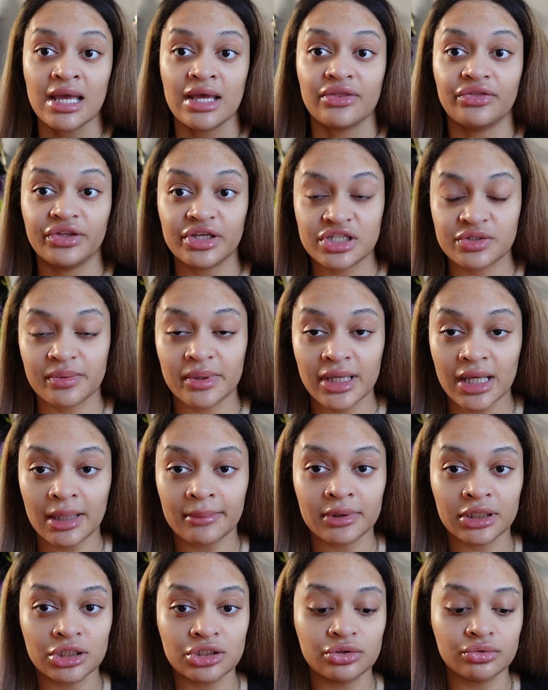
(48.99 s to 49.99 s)
This reading,
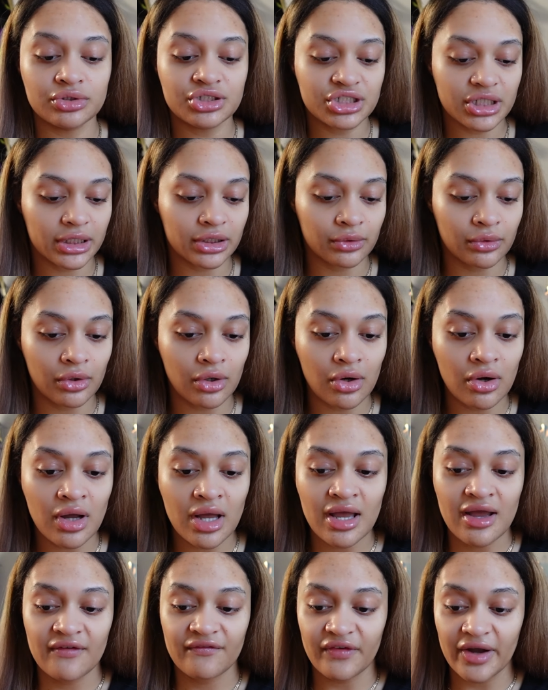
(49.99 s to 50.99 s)
I'm going to do general,
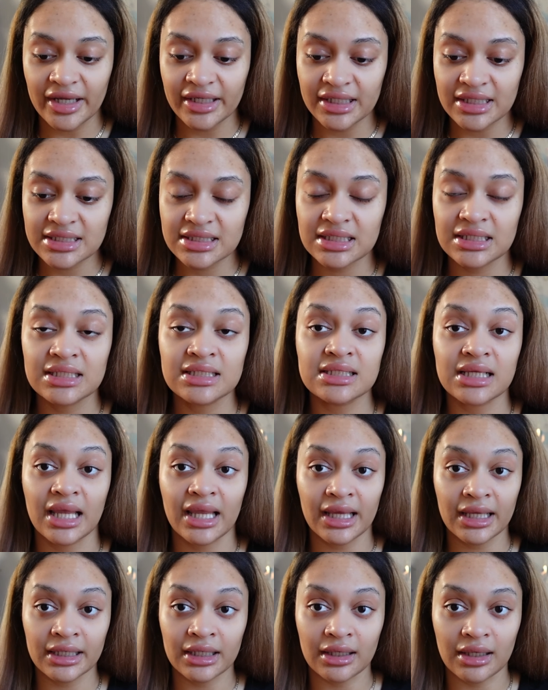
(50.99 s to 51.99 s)
finances,
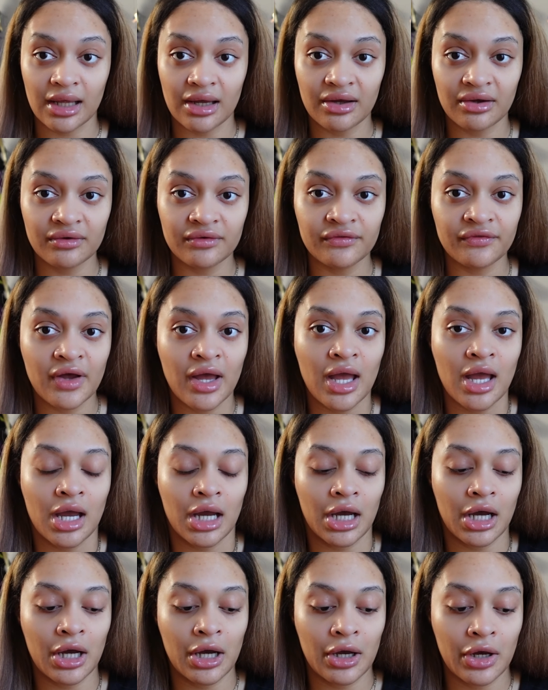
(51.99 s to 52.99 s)
and love.
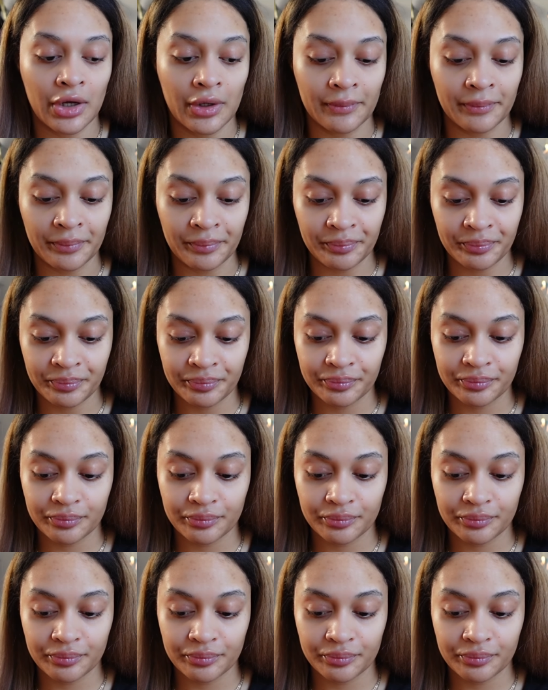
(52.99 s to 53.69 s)
Um,